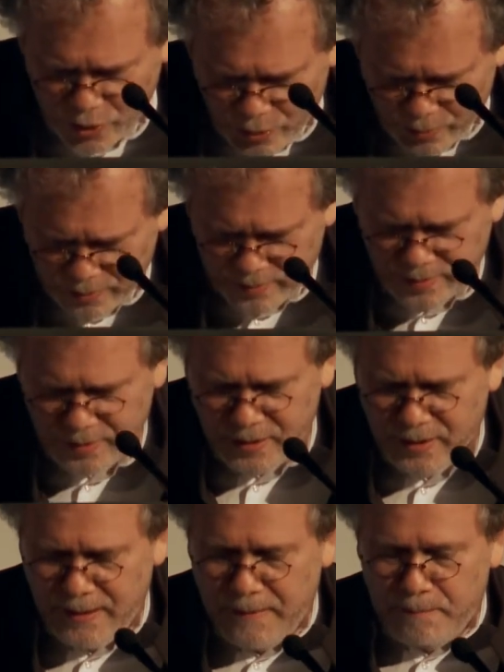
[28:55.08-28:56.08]
youth,
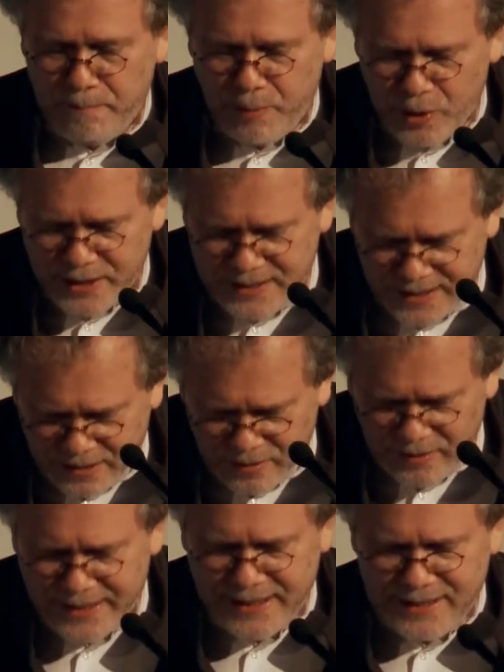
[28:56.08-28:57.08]

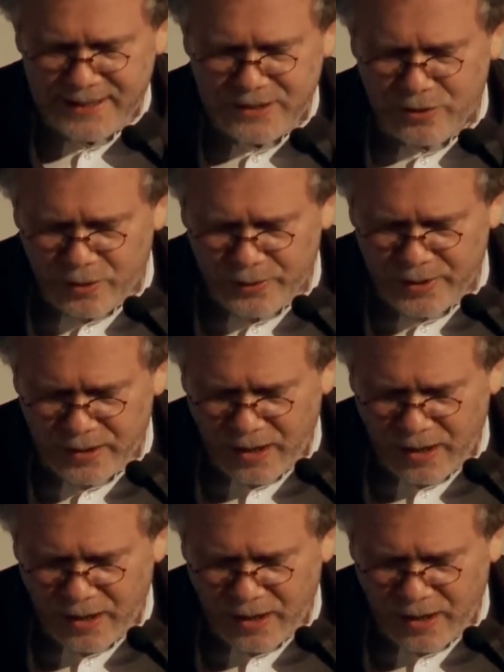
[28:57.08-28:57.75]
political and editorial